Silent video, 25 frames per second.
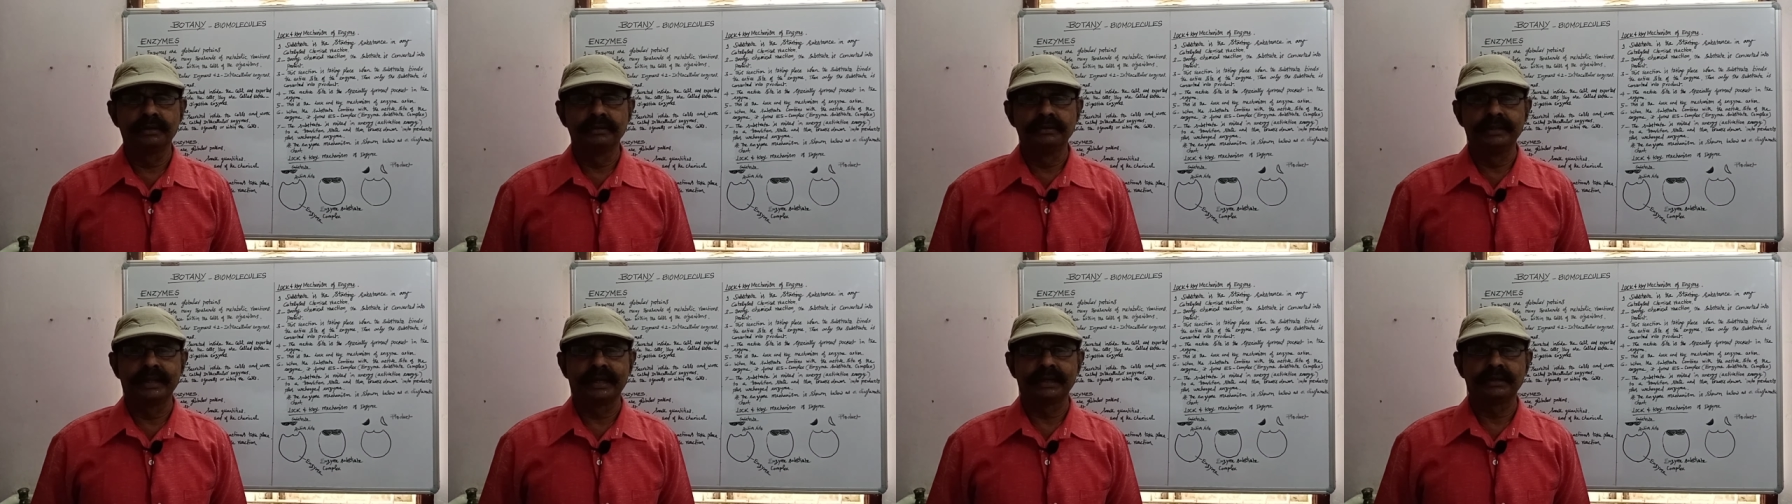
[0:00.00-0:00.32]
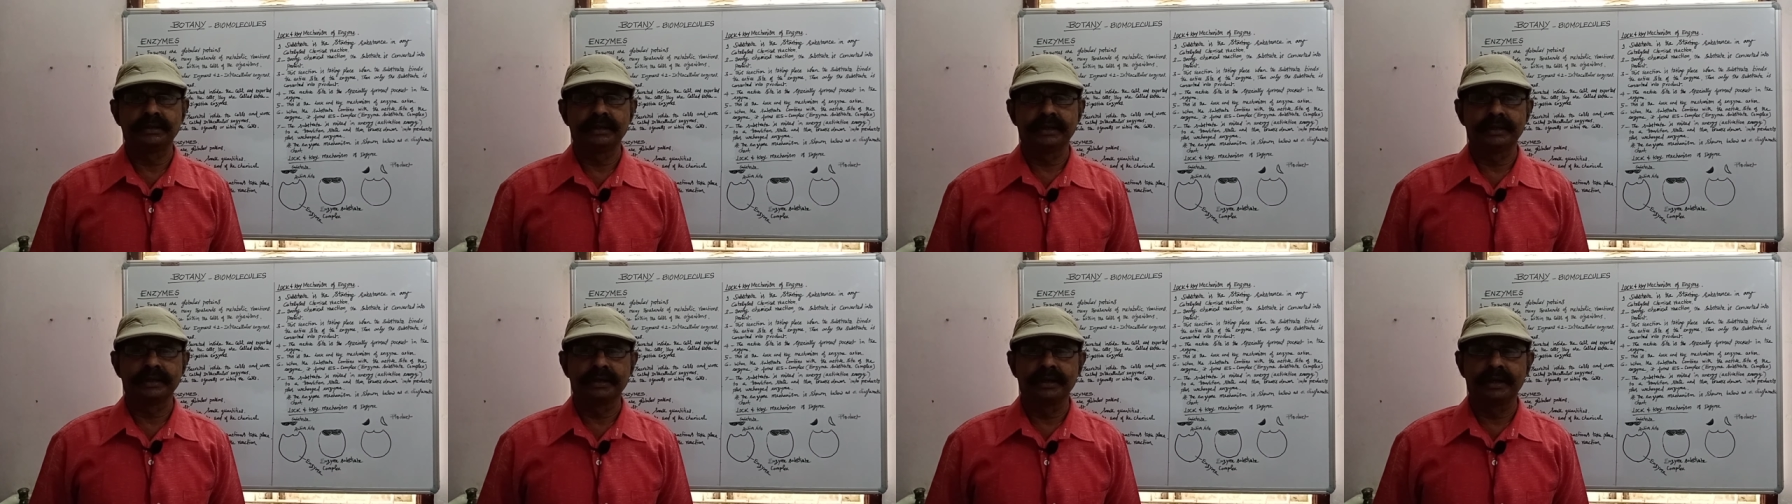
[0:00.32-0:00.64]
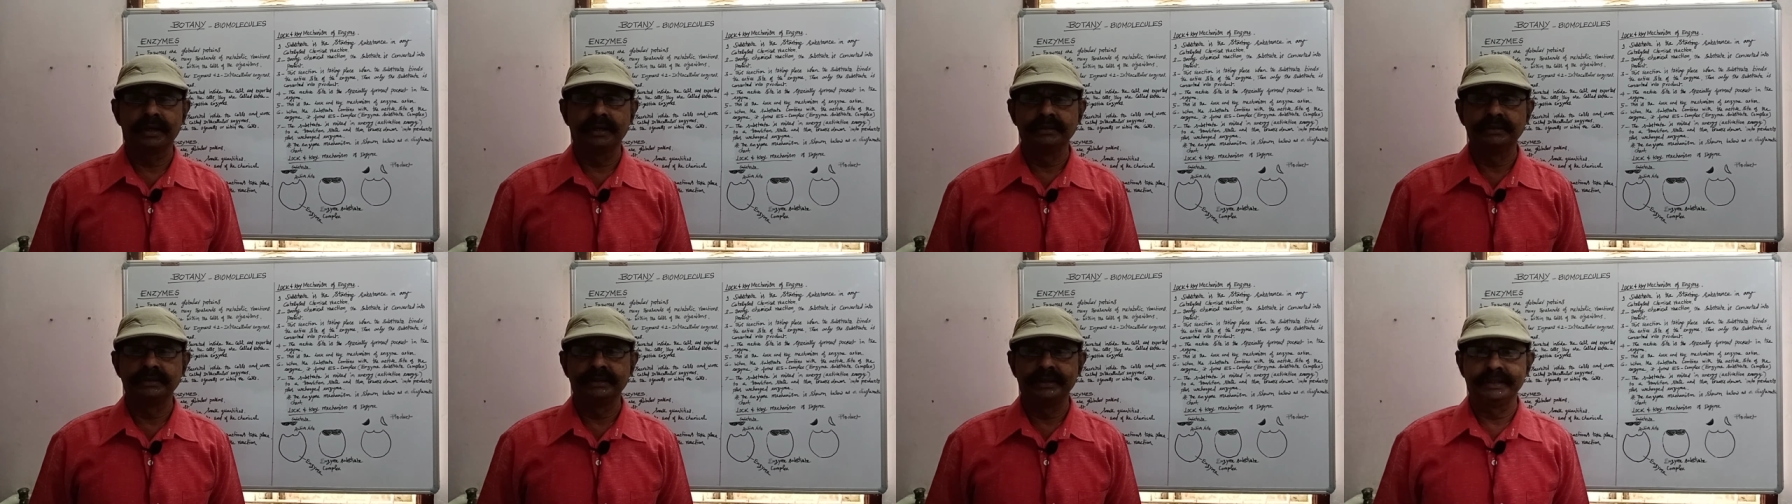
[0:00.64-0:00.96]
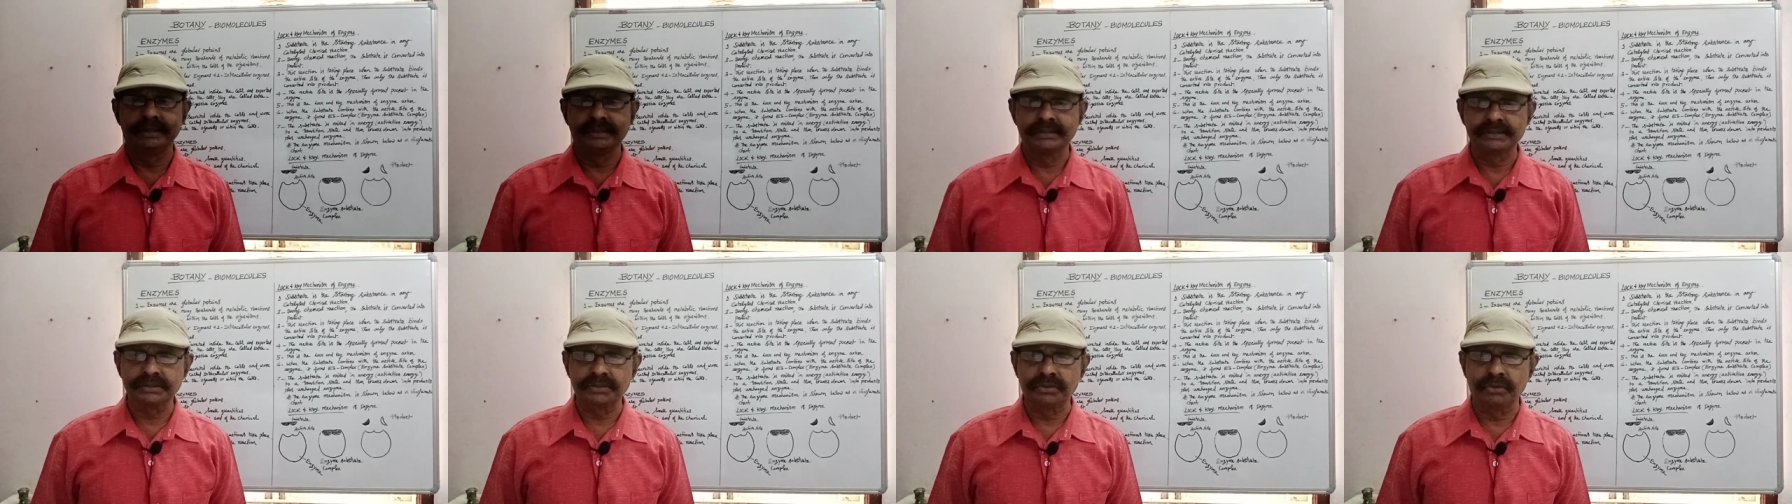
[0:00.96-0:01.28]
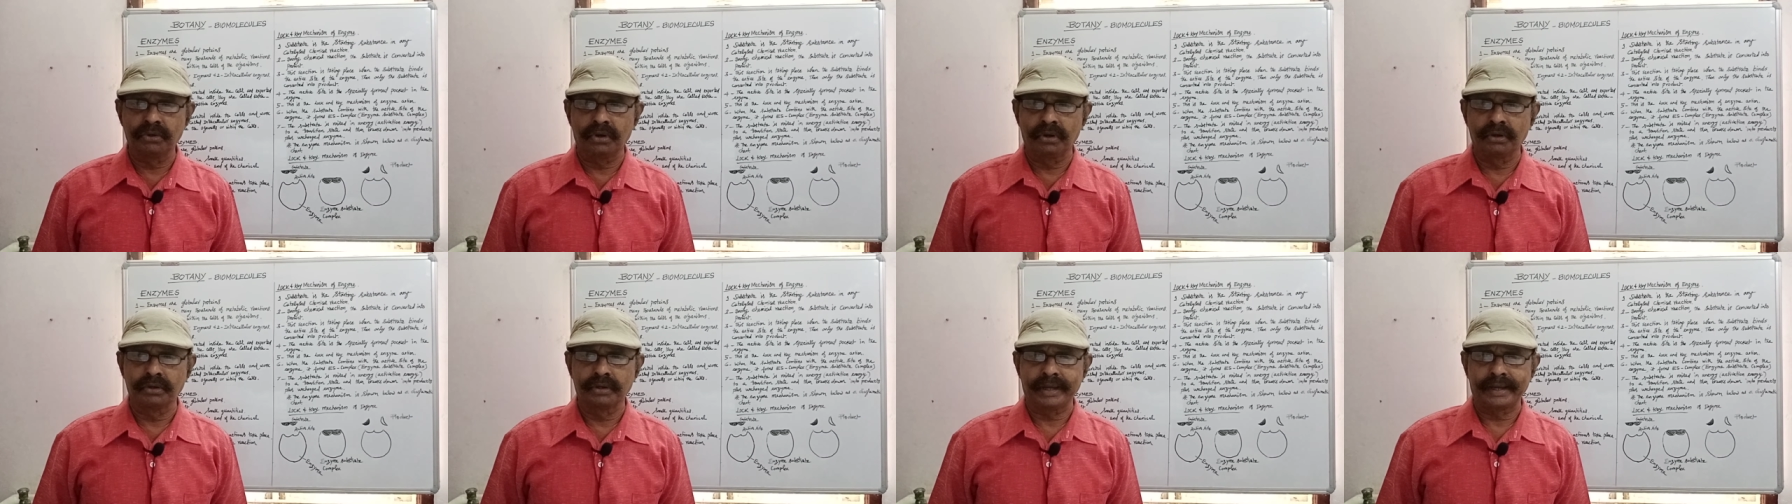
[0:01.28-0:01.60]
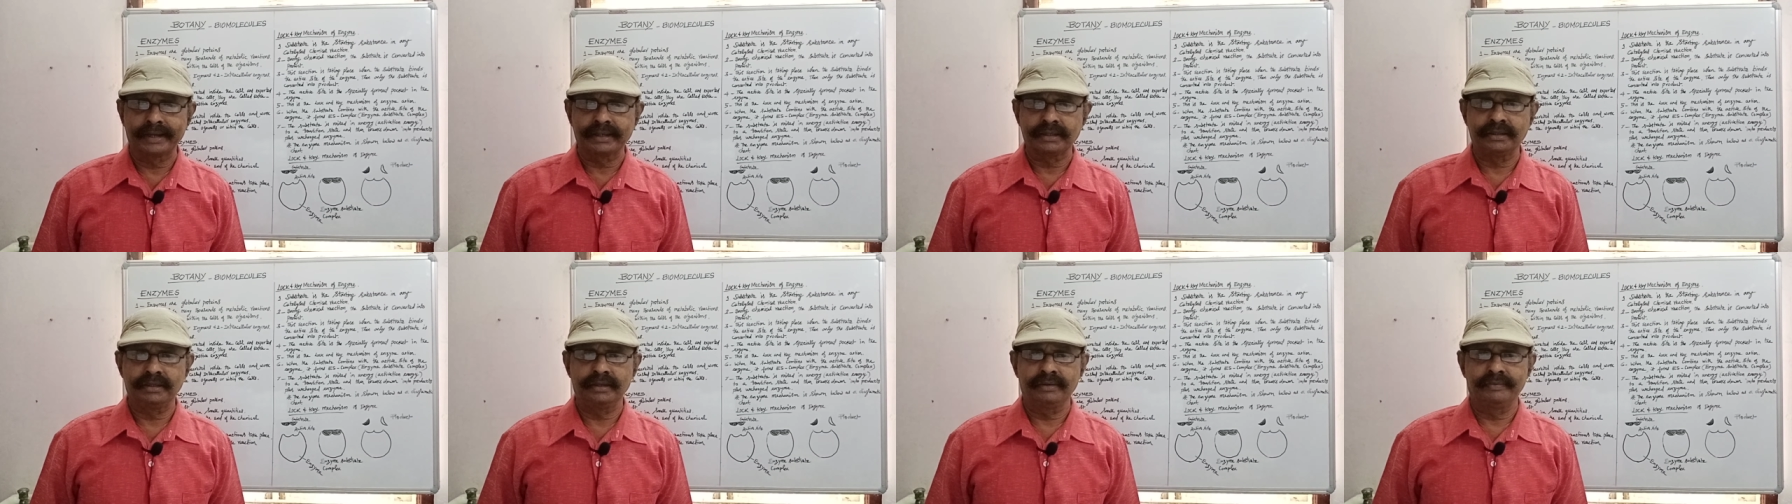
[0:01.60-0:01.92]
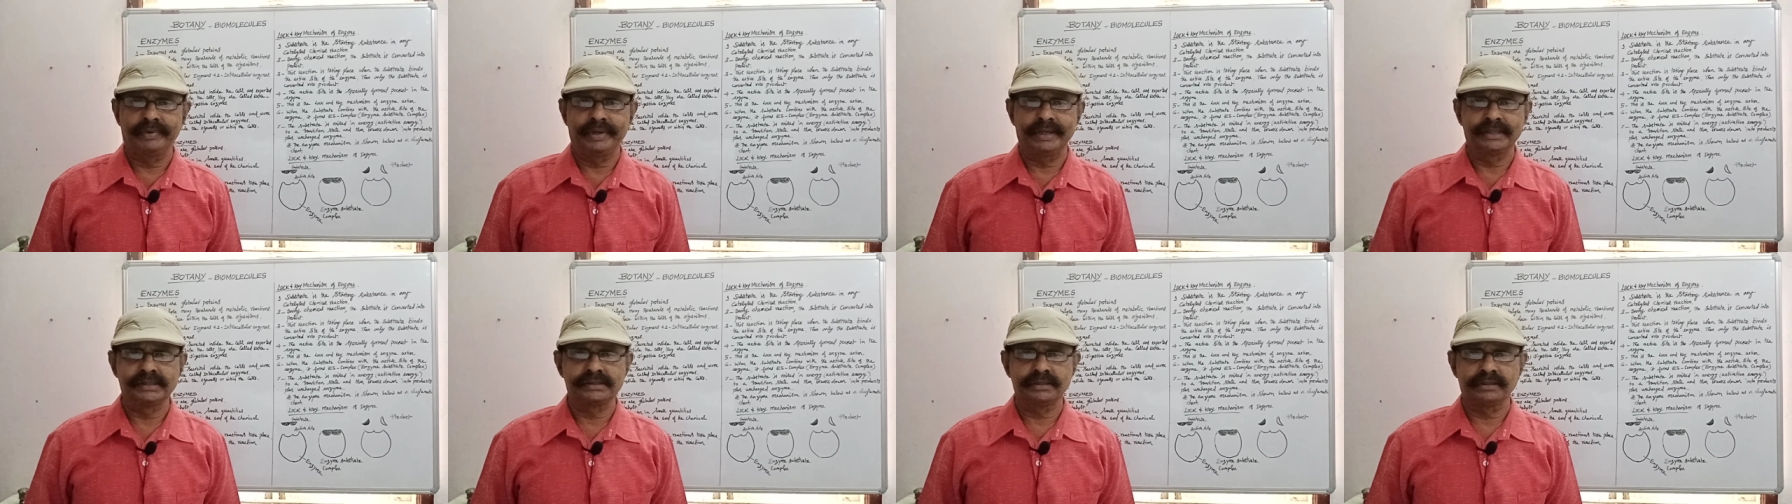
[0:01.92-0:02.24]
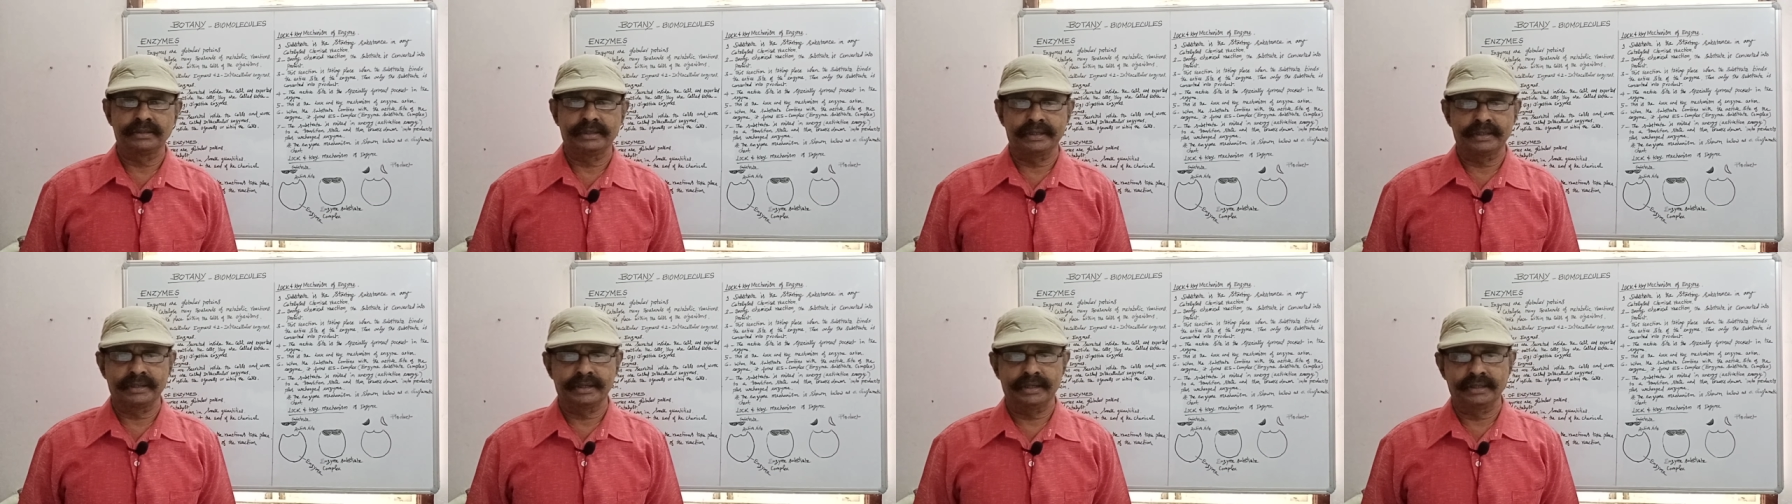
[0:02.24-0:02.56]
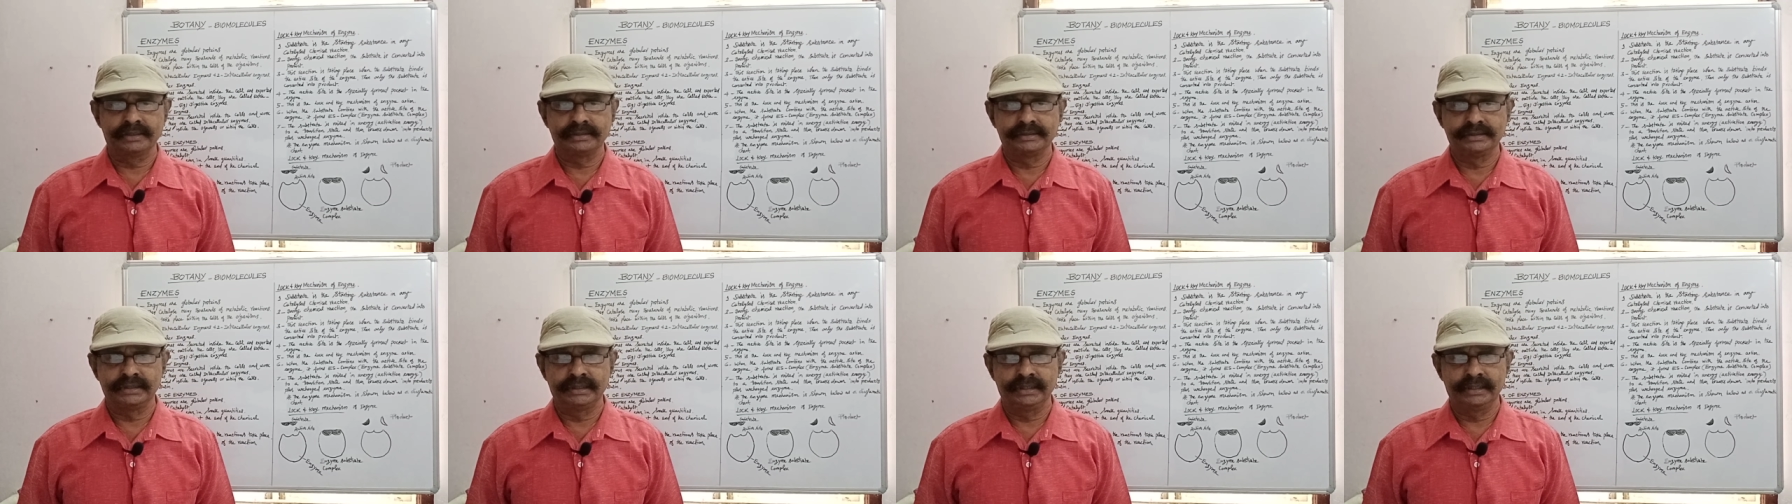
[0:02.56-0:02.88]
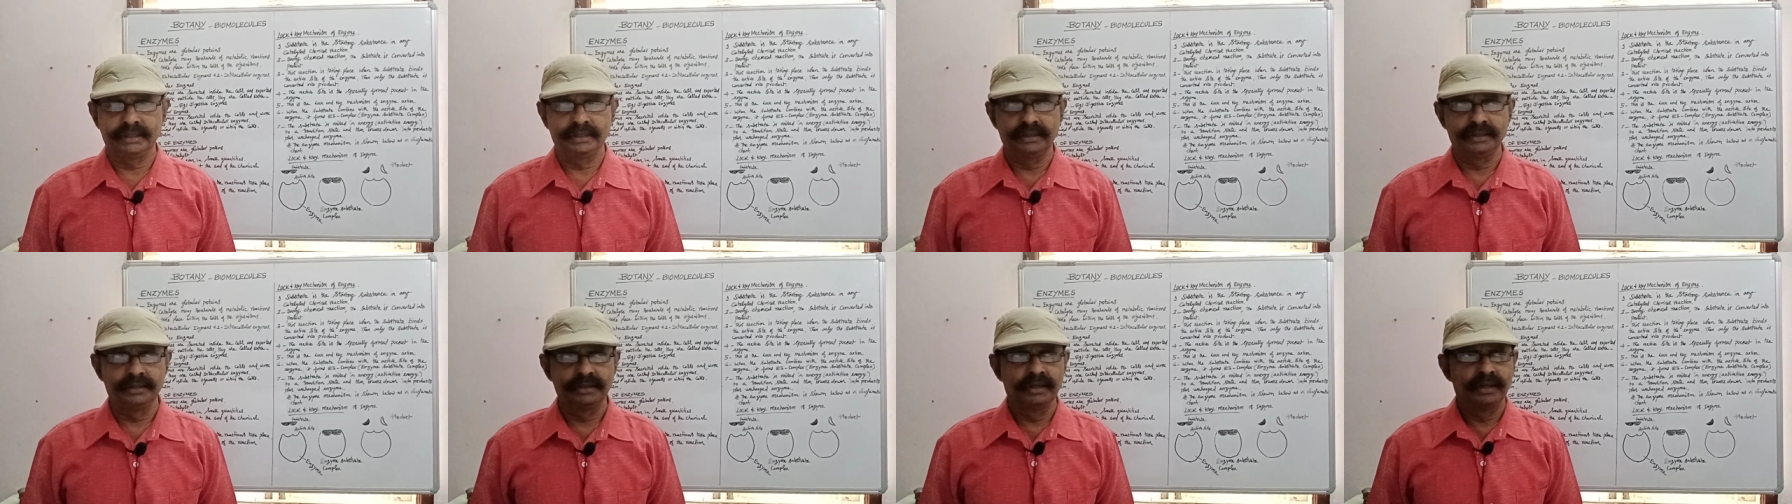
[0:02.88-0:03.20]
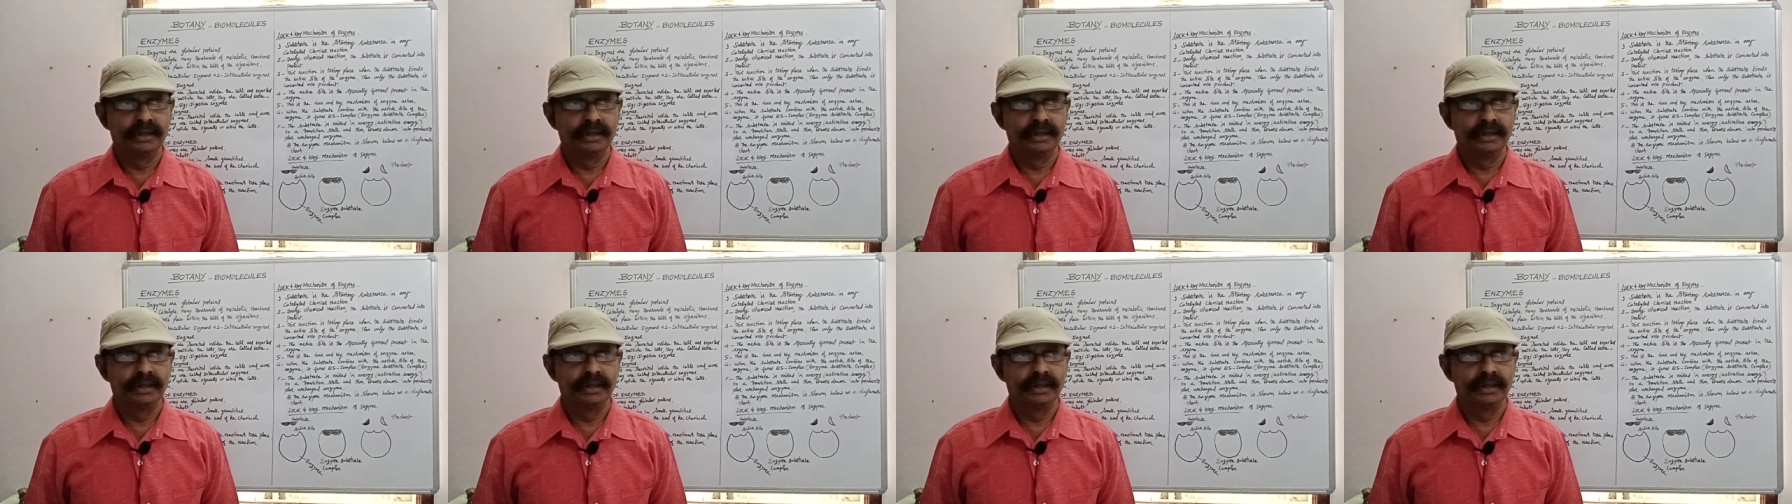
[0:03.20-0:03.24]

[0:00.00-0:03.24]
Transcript: That energy is called activation energy.